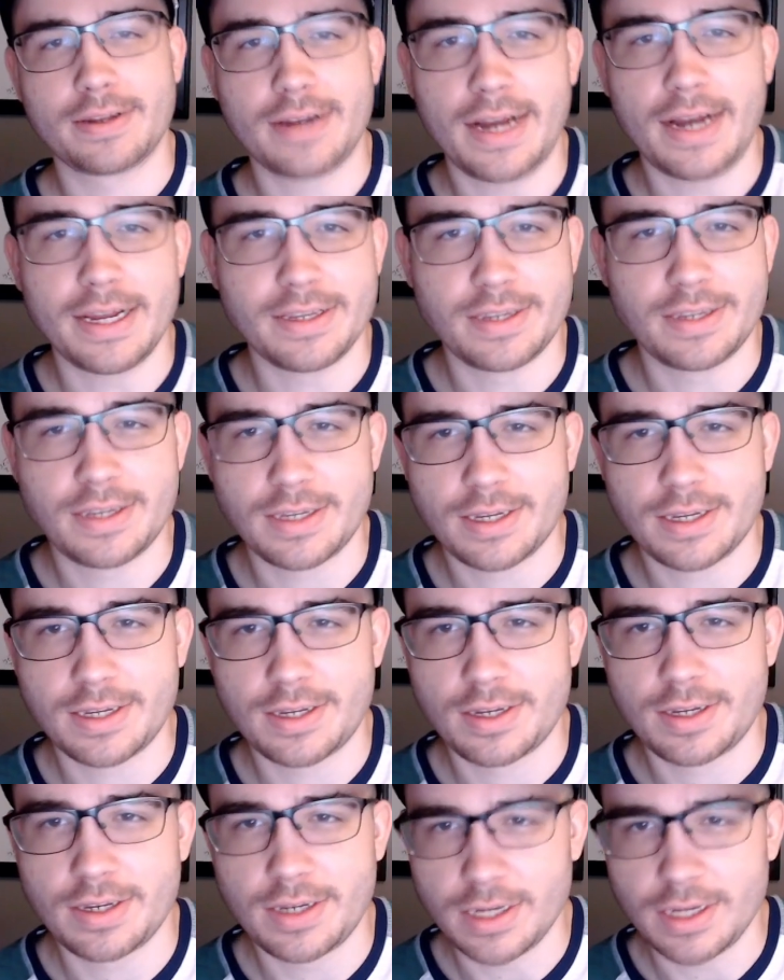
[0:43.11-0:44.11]
I
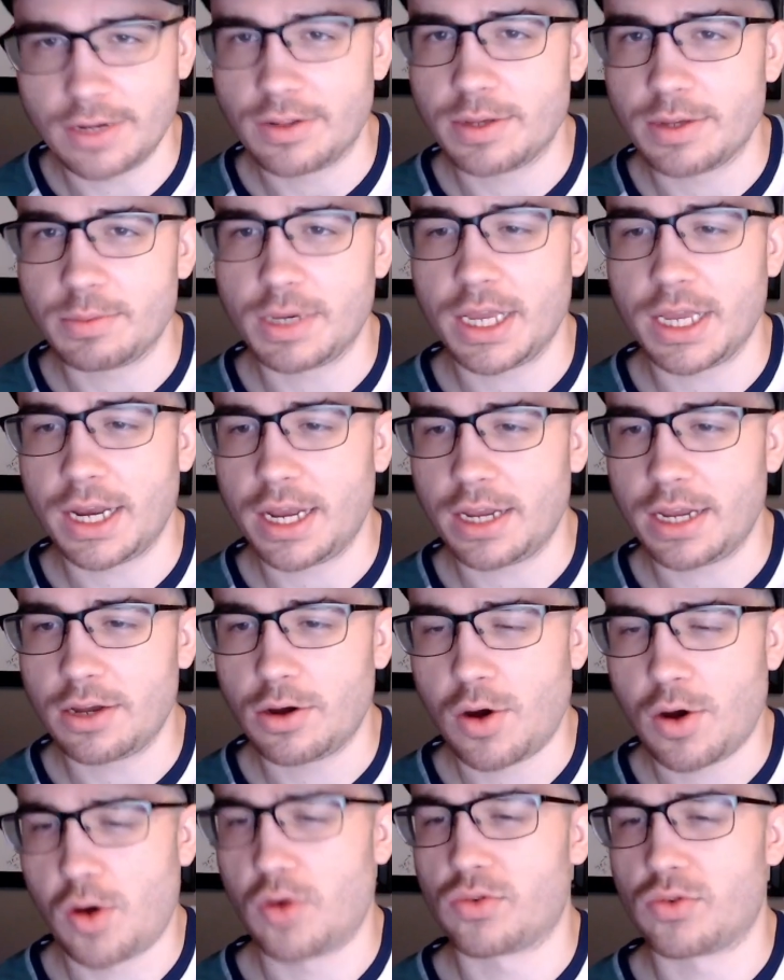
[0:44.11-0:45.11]
still am getting
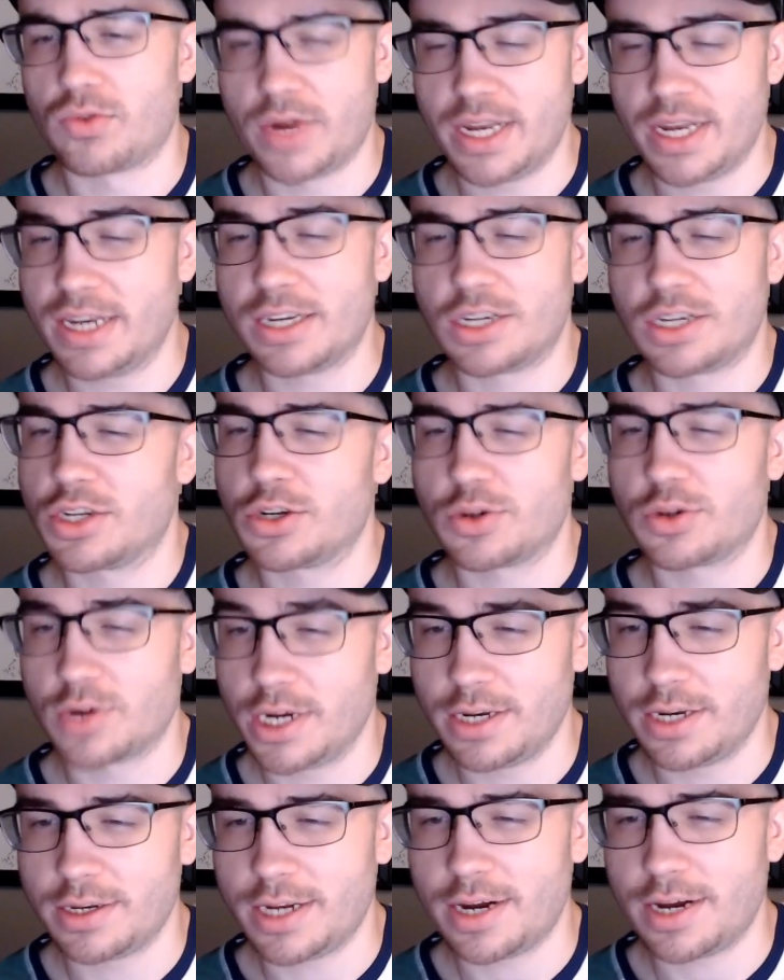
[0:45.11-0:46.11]
horrendous
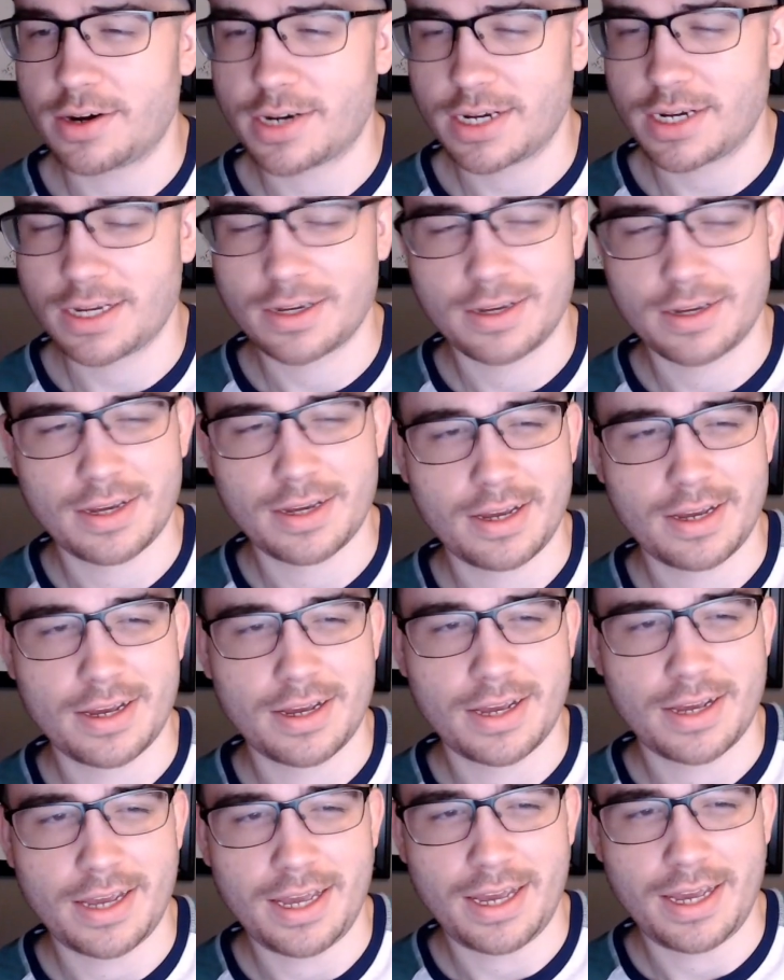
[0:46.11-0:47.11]
screen tearing
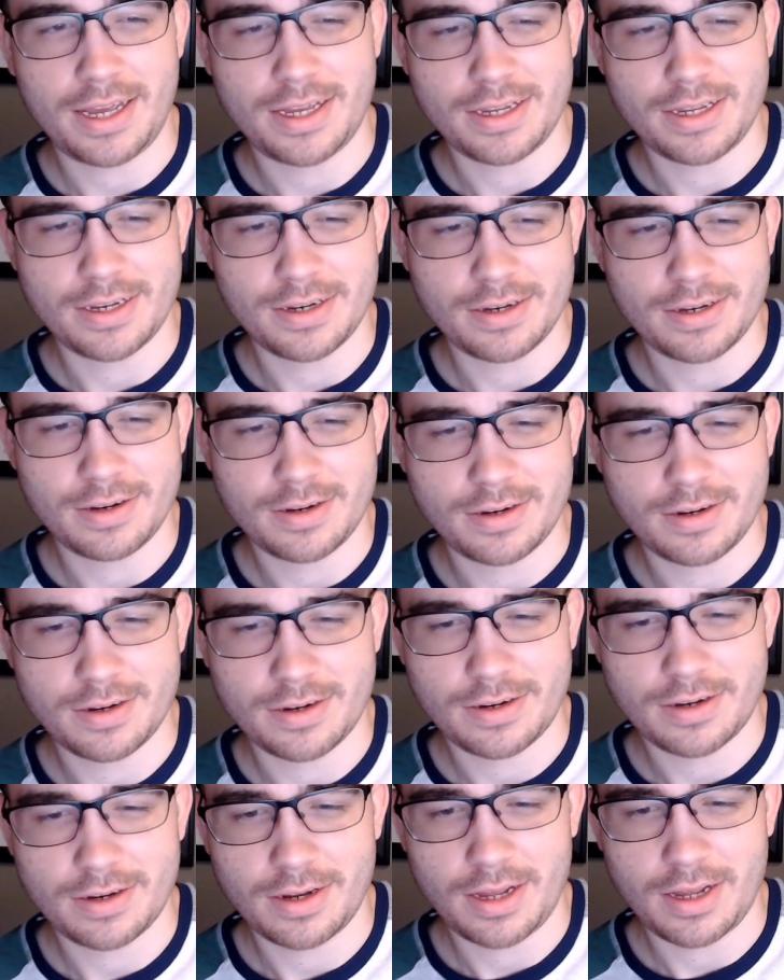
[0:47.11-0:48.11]
in
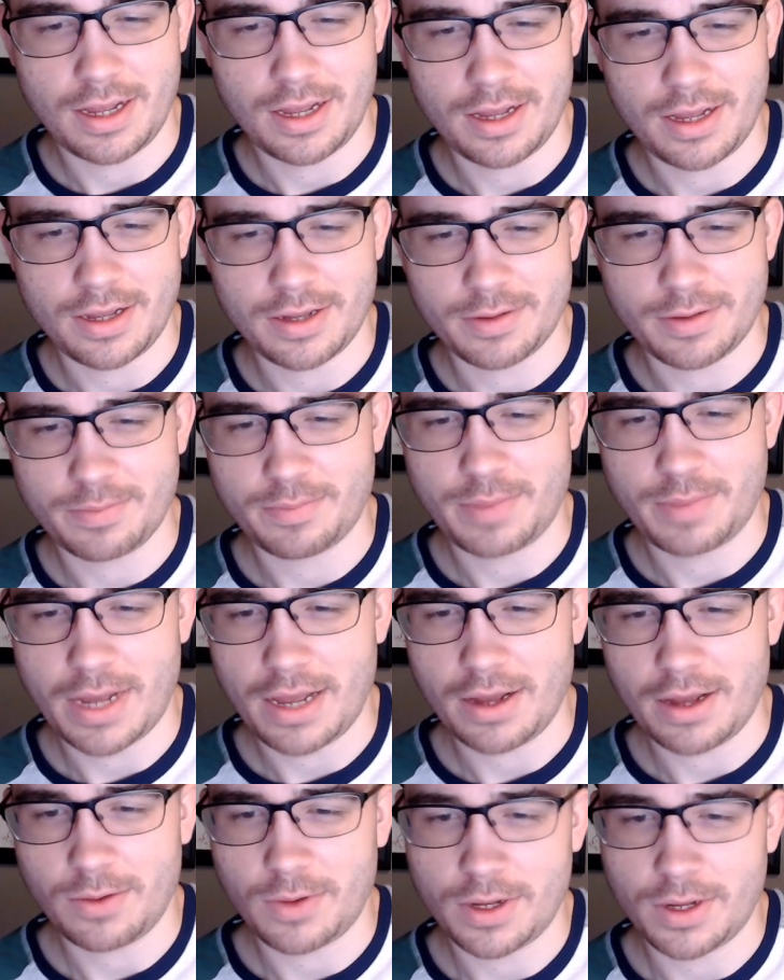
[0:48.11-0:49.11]

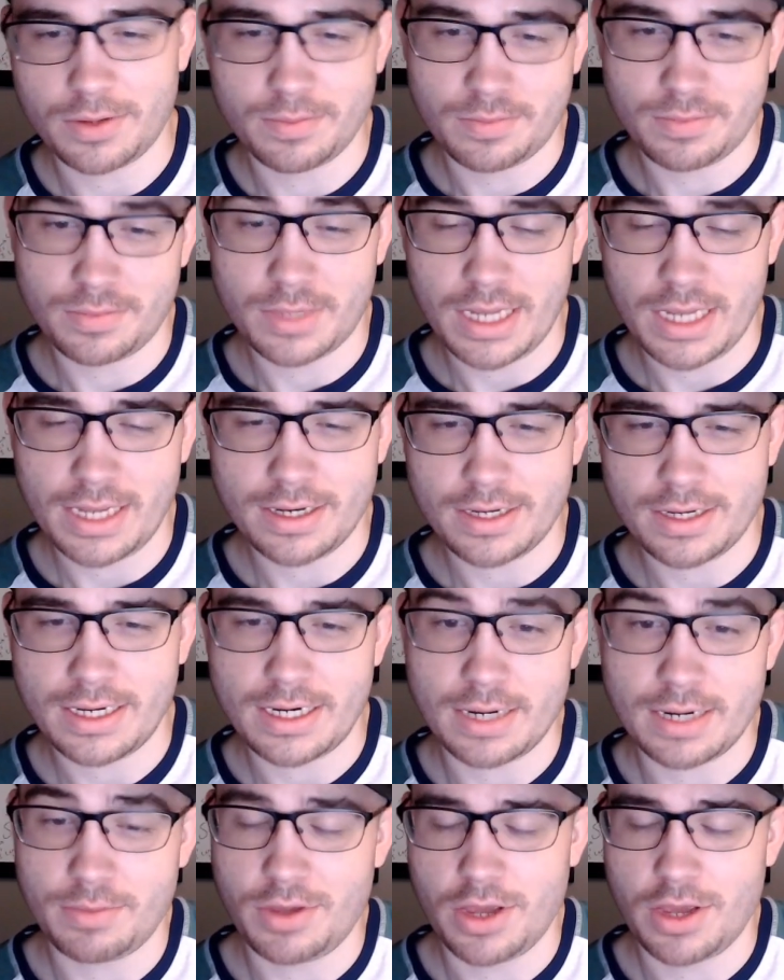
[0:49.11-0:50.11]
in
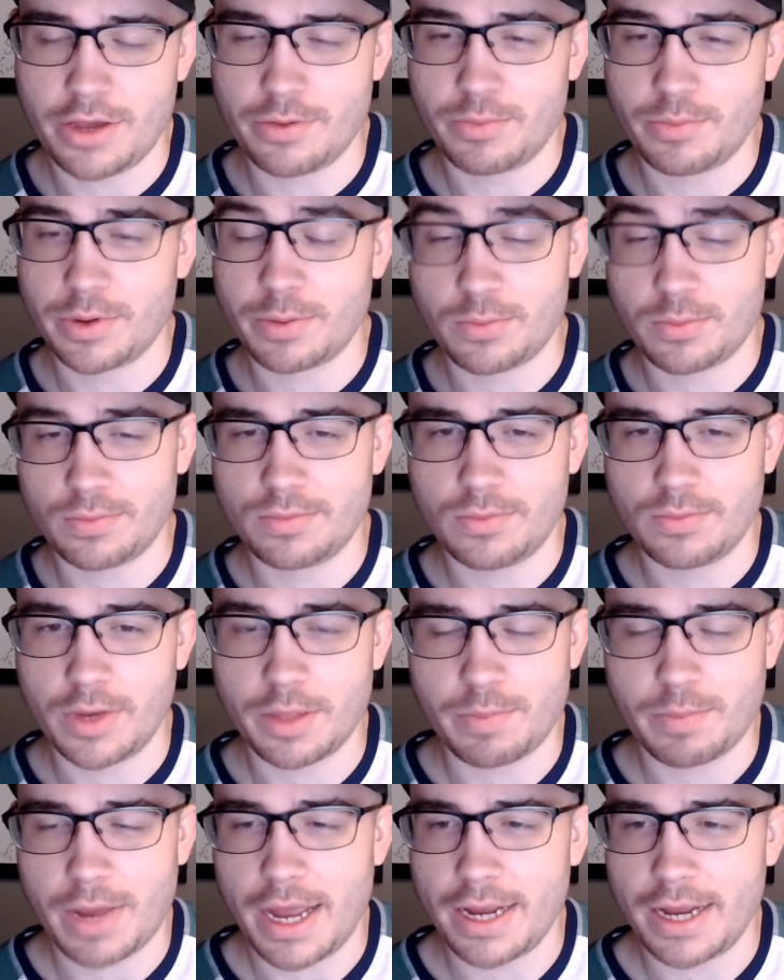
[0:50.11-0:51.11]
DWM, but
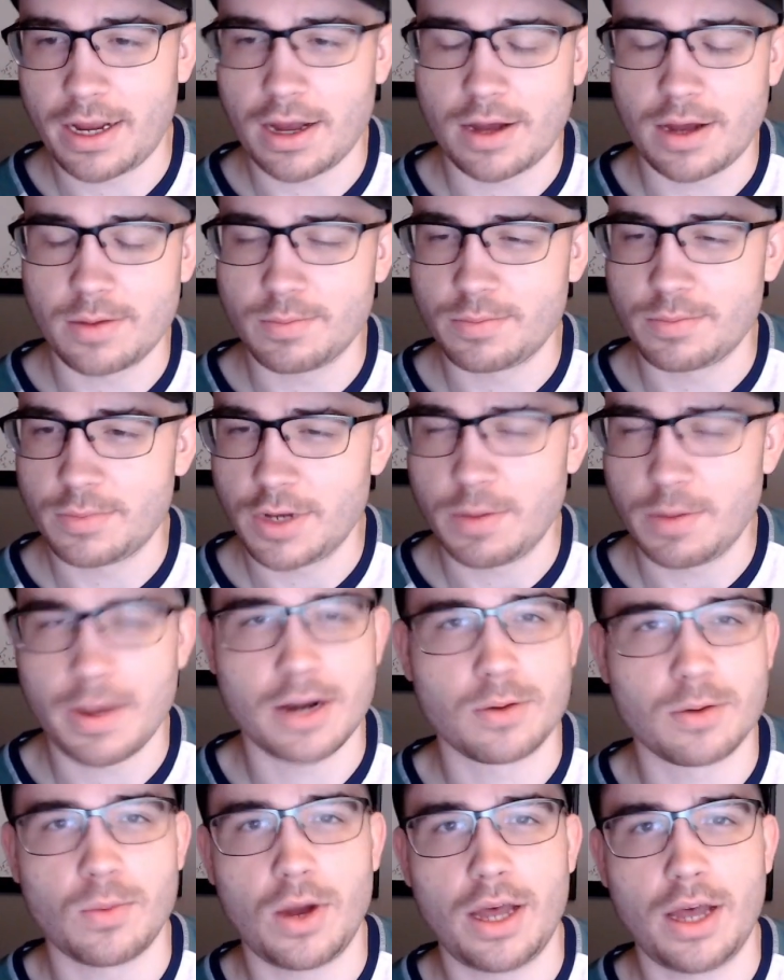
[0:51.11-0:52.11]
with PyCom, no
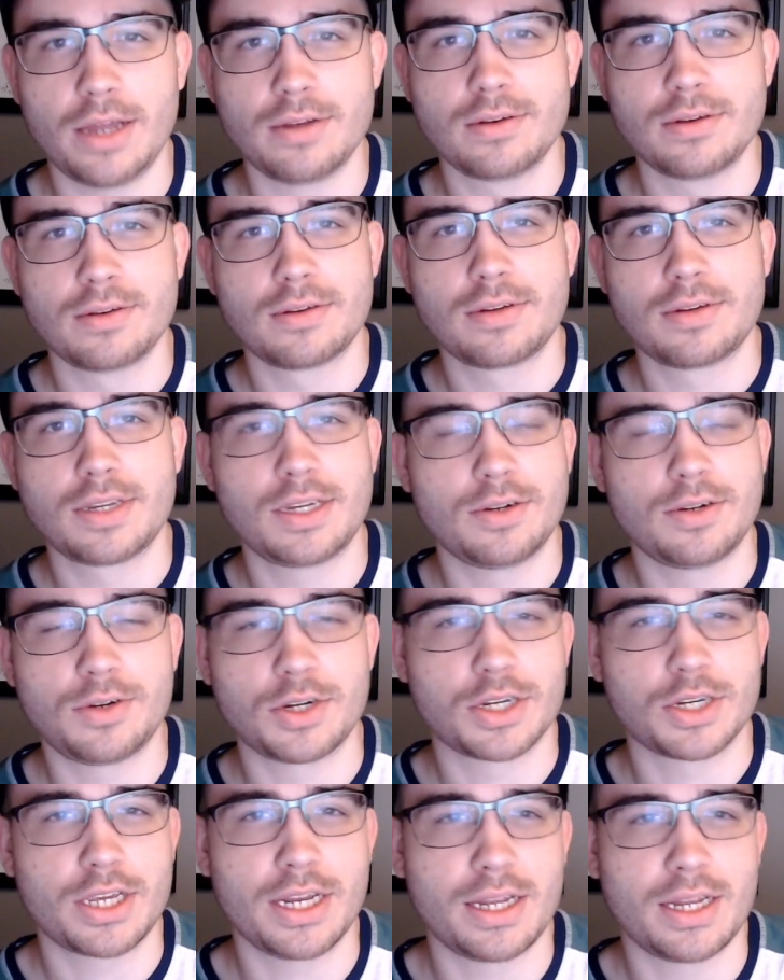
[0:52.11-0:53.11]
matter what, still
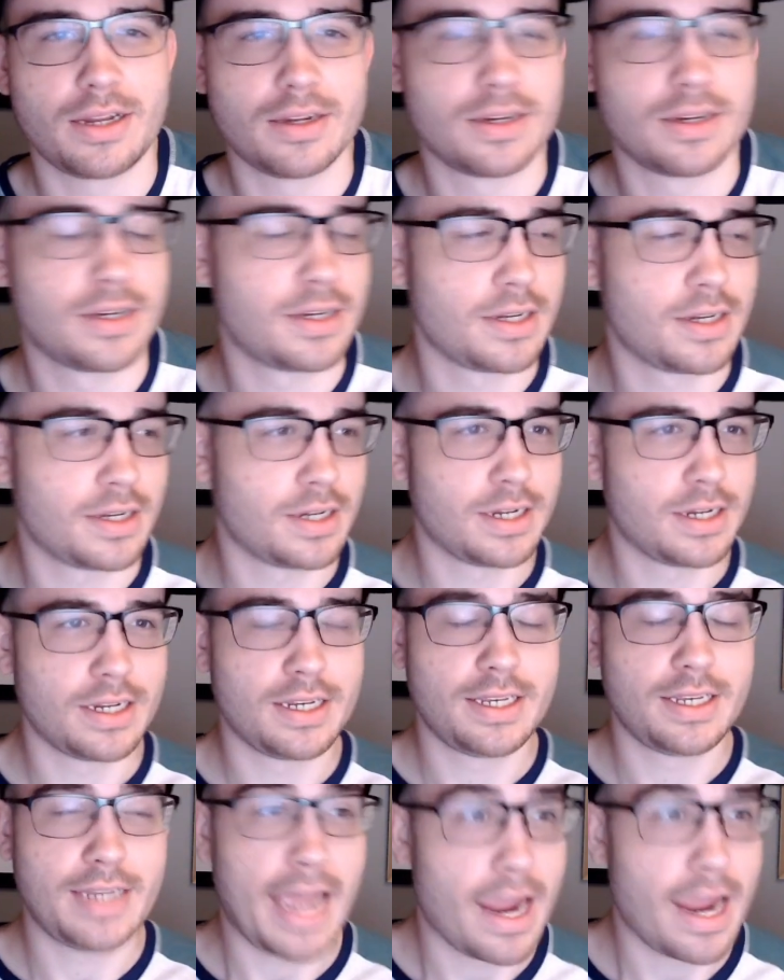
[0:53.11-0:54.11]
just getting
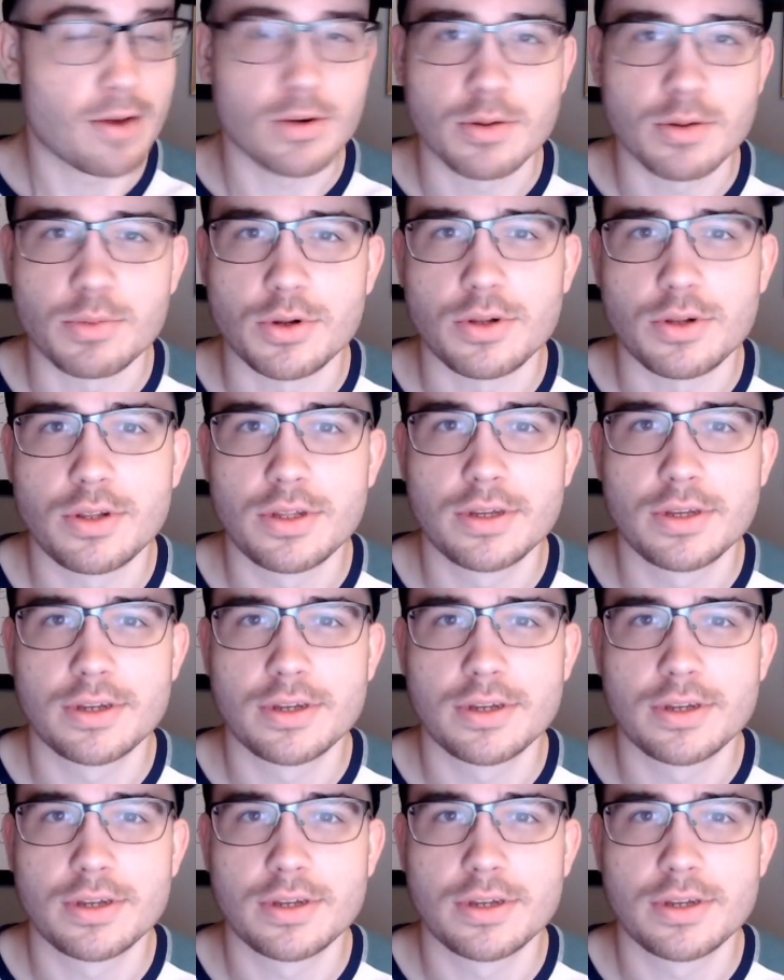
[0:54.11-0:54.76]
terrible,